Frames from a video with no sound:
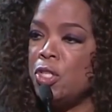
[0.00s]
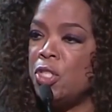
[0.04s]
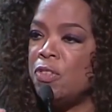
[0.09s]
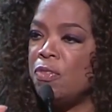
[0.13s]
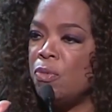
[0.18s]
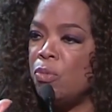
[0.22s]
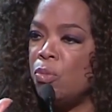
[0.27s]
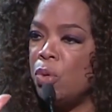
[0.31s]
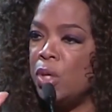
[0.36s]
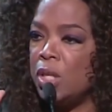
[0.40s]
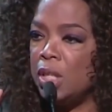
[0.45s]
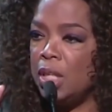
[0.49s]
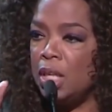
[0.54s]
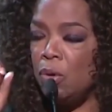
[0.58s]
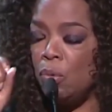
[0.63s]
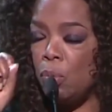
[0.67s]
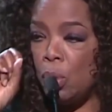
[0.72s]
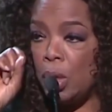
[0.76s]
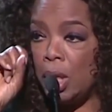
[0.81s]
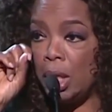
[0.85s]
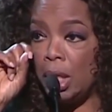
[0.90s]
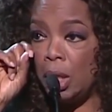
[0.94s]
You would think that
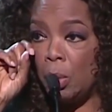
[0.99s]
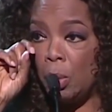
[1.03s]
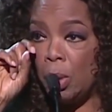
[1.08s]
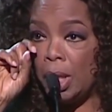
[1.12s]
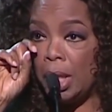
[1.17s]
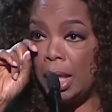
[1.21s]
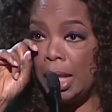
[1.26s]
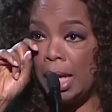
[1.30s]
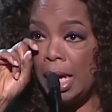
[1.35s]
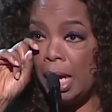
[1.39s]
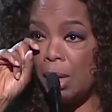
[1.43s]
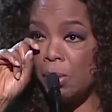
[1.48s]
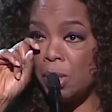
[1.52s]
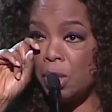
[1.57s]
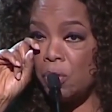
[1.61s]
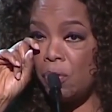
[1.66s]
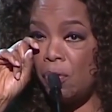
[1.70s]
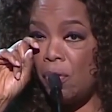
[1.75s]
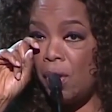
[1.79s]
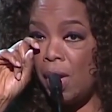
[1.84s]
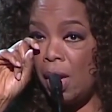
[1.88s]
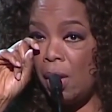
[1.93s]
was enough for her to say, "I
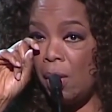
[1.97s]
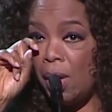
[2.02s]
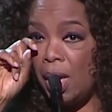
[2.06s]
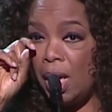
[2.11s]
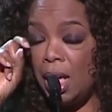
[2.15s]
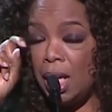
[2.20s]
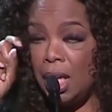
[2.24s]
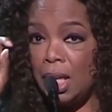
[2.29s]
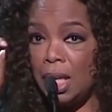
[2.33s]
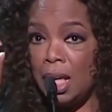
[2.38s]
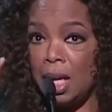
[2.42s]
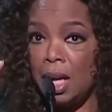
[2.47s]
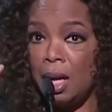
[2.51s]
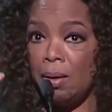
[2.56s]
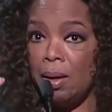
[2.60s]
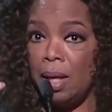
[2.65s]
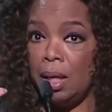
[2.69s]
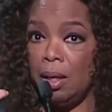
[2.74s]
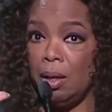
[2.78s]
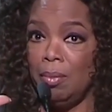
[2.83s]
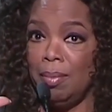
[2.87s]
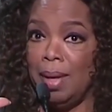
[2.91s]
can't be great,"
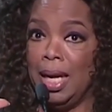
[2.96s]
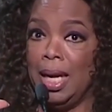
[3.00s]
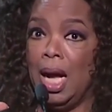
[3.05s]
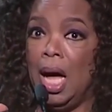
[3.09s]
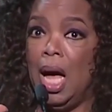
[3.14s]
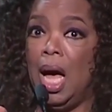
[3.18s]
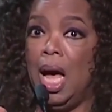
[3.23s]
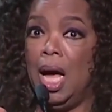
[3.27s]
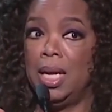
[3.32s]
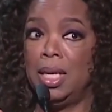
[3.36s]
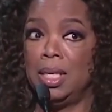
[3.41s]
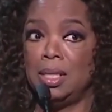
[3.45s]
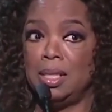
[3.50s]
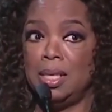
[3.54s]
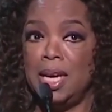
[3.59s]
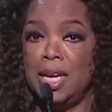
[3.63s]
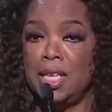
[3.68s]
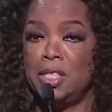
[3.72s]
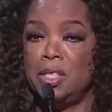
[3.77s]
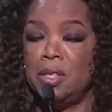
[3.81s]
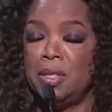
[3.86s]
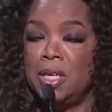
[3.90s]
but her resilience has
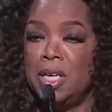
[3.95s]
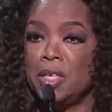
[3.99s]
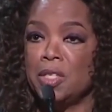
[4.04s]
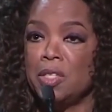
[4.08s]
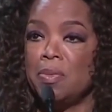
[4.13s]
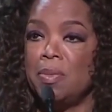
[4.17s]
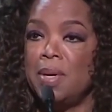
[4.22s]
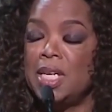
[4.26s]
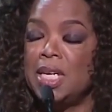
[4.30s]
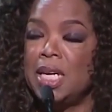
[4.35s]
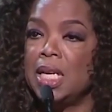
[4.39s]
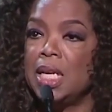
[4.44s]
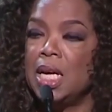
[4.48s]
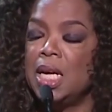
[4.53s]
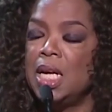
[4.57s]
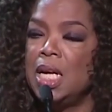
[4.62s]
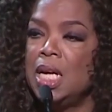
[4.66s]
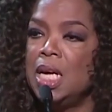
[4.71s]
brought her this far.